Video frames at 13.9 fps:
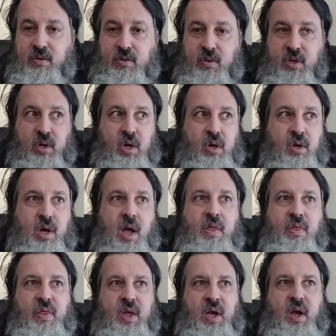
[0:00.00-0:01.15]
So you're
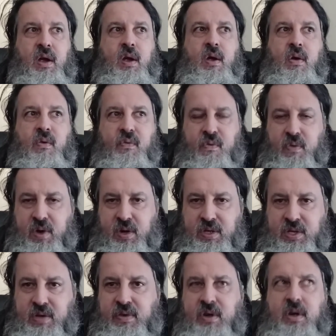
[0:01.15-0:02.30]
not there for
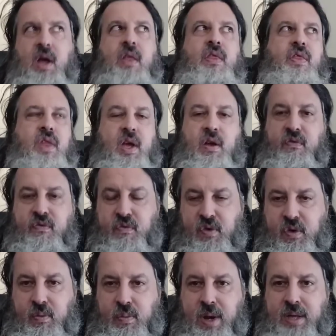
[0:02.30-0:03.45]
yourself. You're not there for
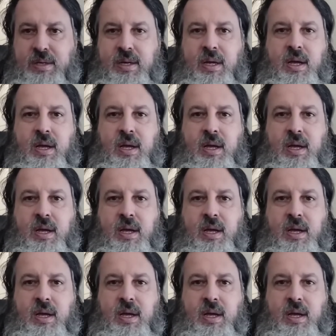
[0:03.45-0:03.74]
your rights.